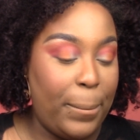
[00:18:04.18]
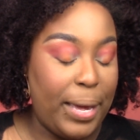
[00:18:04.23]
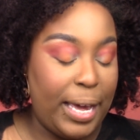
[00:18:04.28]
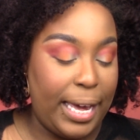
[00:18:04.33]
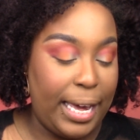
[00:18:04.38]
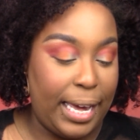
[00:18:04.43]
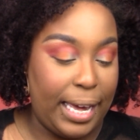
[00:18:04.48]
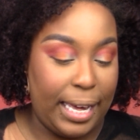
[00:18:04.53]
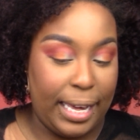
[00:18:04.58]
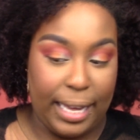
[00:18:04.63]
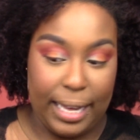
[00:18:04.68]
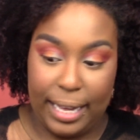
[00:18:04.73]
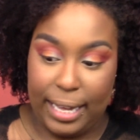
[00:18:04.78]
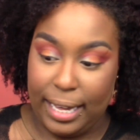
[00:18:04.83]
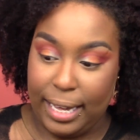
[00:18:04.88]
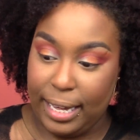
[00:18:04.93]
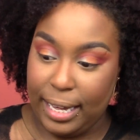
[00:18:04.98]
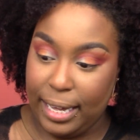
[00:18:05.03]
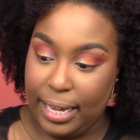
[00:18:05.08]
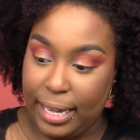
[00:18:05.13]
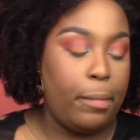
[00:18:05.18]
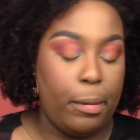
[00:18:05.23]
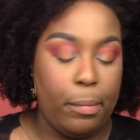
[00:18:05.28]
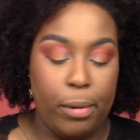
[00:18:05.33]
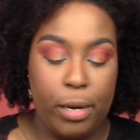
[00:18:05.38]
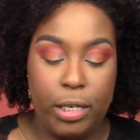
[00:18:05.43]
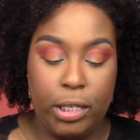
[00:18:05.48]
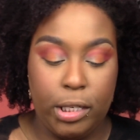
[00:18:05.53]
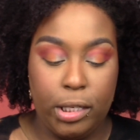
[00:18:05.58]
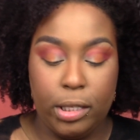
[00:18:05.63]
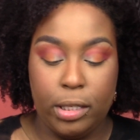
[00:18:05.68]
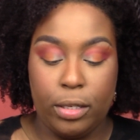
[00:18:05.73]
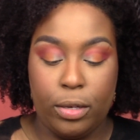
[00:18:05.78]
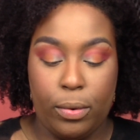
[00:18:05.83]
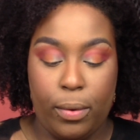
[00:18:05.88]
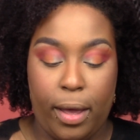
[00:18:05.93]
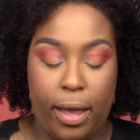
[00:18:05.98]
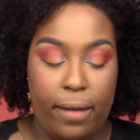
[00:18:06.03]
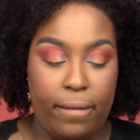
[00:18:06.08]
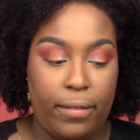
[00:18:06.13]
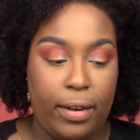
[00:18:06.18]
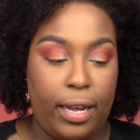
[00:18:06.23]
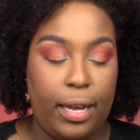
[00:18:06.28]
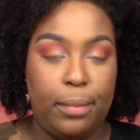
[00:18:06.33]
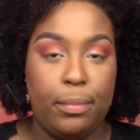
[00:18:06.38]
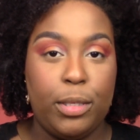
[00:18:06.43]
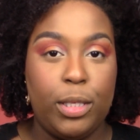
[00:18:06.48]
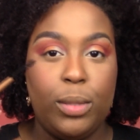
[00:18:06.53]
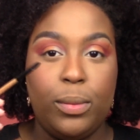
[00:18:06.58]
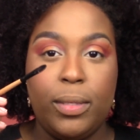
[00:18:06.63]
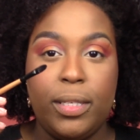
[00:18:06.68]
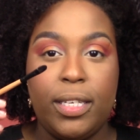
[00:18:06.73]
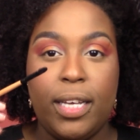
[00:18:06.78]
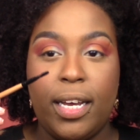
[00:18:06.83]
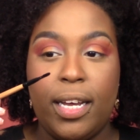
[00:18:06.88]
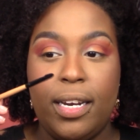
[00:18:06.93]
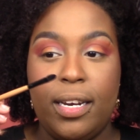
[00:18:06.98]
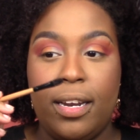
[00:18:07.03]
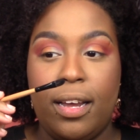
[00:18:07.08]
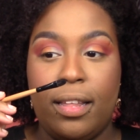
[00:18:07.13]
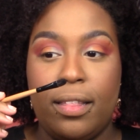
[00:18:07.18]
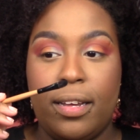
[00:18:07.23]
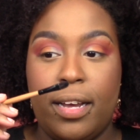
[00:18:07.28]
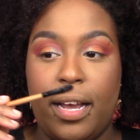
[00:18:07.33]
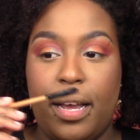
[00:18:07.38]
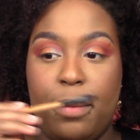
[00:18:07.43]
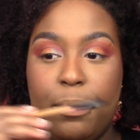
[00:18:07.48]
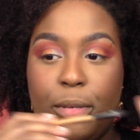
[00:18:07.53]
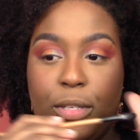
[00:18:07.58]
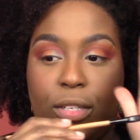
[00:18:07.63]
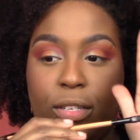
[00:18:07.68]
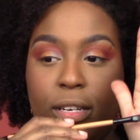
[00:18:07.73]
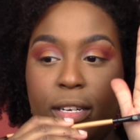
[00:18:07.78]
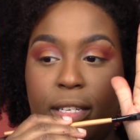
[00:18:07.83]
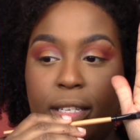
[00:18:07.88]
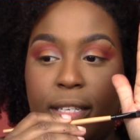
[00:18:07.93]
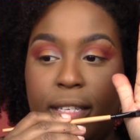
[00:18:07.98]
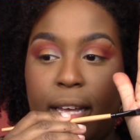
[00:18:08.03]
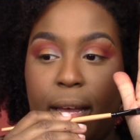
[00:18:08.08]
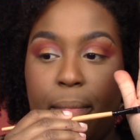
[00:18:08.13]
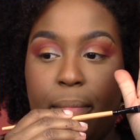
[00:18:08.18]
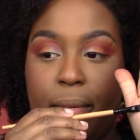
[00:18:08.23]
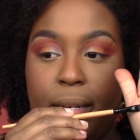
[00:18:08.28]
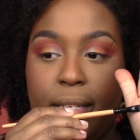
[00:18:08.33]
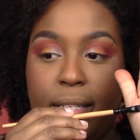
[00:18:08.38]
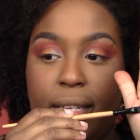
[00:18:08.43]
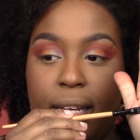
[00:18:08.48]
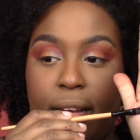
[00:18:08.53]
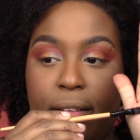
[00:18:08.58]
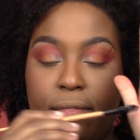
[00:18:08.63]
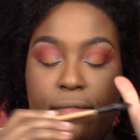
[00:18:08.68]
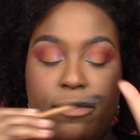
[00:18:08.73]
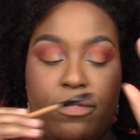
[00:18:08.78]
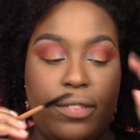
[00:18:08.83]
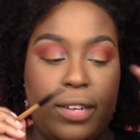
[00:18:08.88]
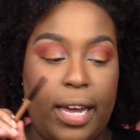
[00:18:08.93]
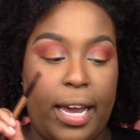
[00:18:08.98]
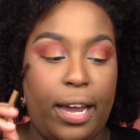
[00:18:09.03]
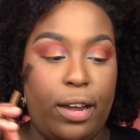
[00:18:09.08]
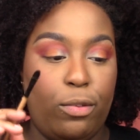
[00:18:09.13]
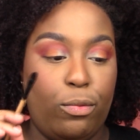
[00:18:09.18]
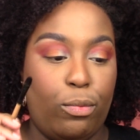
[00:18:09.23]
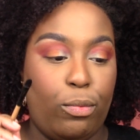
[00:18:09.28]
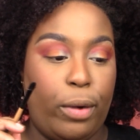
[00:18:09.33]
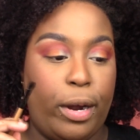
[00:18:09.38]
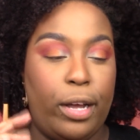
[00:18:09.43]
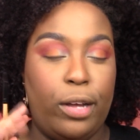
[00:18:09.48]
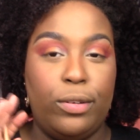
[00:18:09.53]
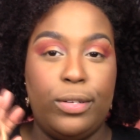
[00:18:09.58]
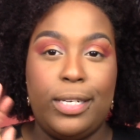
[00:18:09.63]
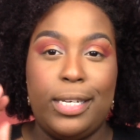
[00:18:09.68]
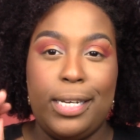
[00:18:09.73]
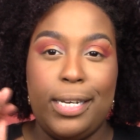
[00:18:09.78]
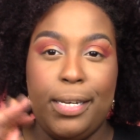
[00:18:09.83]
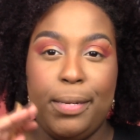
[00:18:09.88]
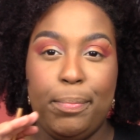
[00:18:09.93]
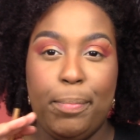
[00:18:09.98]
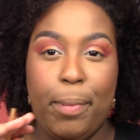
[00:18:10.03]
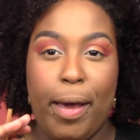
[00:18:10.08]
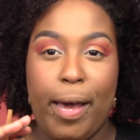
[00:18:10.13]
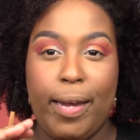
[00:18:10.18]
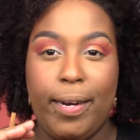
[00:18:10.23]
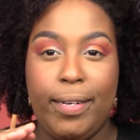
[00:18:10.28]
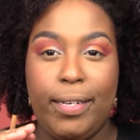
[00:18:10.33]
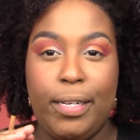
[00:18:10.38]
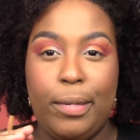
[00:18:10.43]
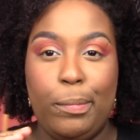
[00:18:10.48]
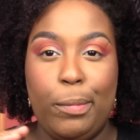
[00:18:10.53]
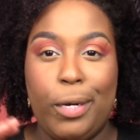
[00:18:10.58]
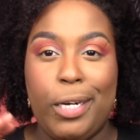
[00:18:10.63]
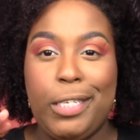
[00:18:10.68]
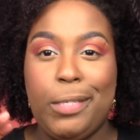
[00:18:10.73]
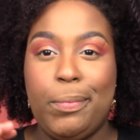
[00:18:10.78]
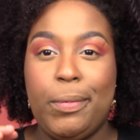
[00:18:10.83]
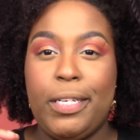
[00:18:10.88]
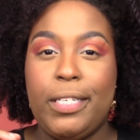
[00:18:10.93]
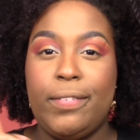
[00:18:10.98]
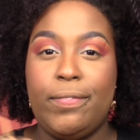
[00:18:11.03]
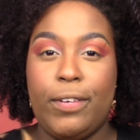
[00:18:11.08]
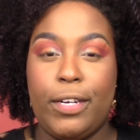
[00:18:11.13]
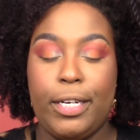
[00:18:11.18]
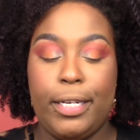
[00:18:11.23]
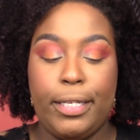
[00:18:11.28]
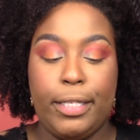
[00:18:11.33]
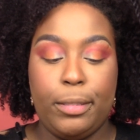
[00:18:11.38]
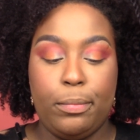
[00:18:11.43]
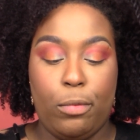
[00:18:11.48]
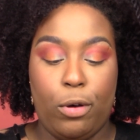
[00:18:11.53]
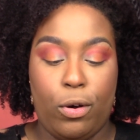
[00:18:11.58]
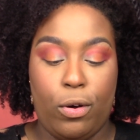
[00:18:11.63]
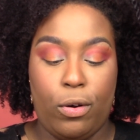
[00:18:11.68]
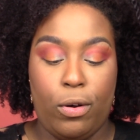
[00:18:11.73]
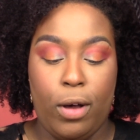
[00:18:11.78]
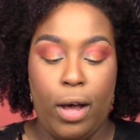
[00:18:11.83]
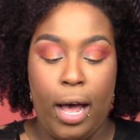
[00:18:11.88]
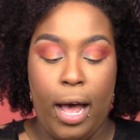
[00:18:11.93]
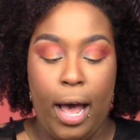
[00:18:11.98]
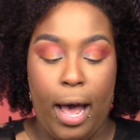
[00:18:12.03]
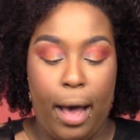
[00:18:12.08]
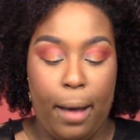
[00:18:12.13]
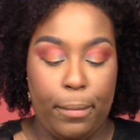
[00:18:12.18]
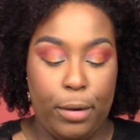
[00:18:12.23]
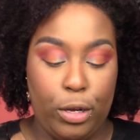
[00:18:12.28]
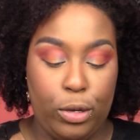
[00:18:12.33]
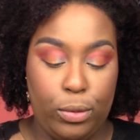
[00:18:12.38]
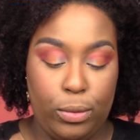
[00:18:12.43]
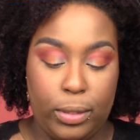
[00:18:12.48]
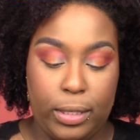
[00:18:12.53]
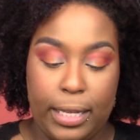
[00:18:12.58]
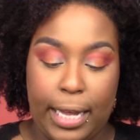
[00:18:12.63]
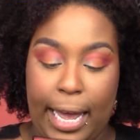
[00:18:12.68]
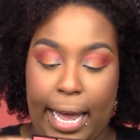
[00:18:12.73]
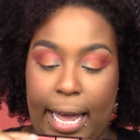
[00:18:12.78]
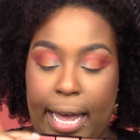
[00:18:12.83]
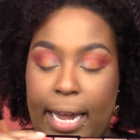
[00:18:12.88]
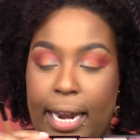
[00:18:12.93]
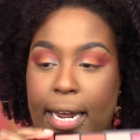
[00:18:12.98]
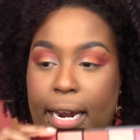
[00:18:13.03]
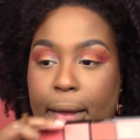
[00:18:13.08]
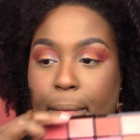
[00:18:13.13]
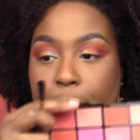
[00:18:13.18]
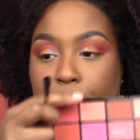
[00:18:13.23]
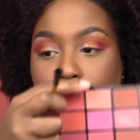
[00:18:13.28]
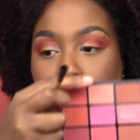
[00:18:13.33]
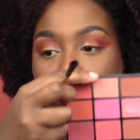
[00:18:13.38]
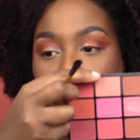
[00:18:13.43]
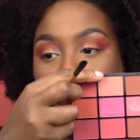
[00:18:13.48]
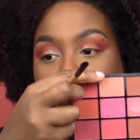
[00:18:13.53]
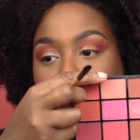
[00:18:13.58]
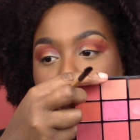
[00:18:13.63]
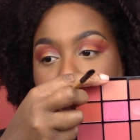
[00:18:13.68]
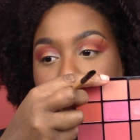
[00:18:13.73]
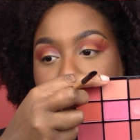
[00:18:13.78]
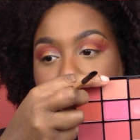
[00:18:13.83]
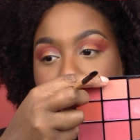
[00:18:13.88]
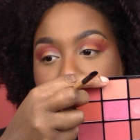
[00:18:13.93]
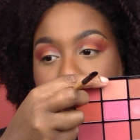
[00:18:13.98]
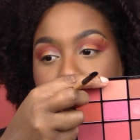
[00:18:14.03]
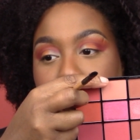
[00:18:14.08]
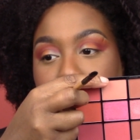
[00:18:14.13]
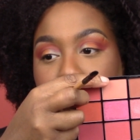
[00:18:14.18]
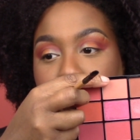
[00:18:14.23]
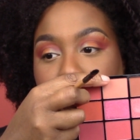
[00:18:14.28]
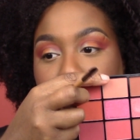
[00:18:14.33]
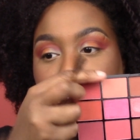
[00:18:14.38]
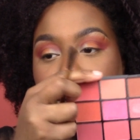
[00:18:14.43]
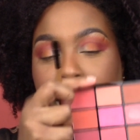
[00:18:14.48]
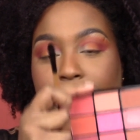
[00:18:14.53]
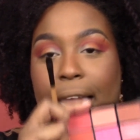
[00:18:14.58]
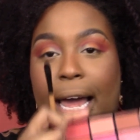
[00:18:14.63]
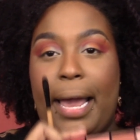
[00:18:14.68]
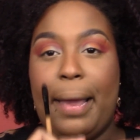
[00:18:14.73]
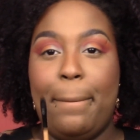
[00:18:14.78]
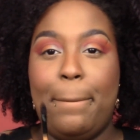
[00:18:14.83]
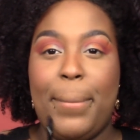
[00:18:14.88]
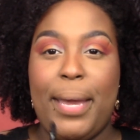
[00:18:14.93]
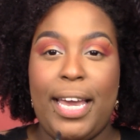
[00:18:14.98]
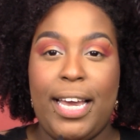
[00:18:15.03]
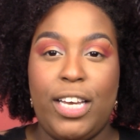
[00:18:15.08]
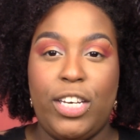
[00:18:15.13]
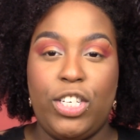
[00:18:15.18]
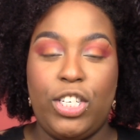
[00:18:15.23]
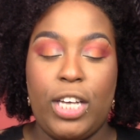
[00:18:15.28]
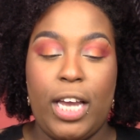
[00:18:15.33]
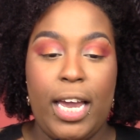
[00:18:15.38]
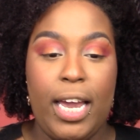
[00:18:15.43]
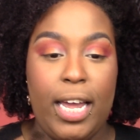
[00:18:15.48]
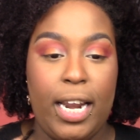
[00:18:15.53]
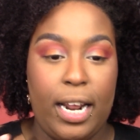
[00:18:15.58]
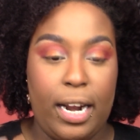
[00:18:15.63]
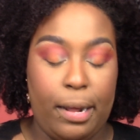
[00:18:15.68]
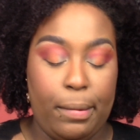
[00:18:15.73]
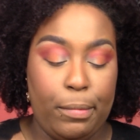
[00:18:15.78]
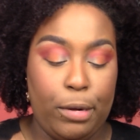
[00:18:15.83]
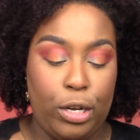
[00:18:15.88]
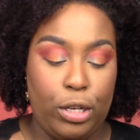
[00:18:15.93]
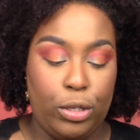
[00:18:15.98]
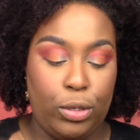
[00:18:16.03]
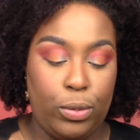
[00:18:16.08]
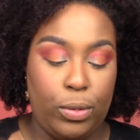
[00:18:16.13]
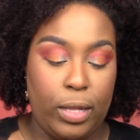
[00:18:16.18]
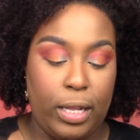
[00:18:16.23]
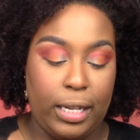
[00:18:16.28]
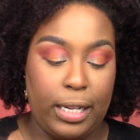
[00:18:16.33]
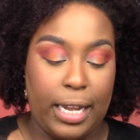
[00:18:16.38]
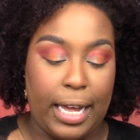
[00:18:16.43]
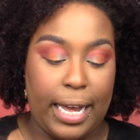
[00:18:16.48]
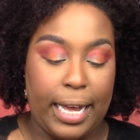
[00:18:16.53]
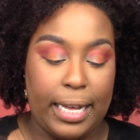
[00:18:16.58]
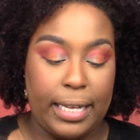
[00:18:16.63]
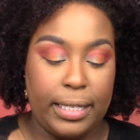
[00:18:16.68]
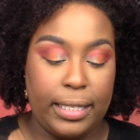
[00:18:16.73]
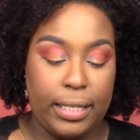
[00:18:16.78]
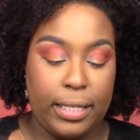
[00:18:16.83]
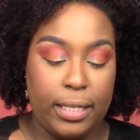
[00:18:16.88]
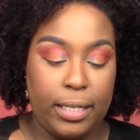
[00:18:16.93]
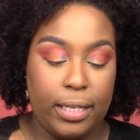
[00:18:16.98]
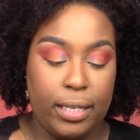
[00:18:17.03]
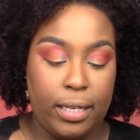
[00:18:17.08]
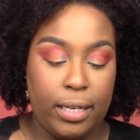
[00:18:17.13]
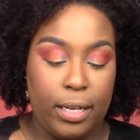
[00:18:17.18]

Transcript: pink. My brushes don't have names. This was like another Amazon set, but it's like a flat, roundy, paddly brush, but it's very small. I'm gonna use that, and I'm gonna go in with this very light pink shade, and I'm gonna do the last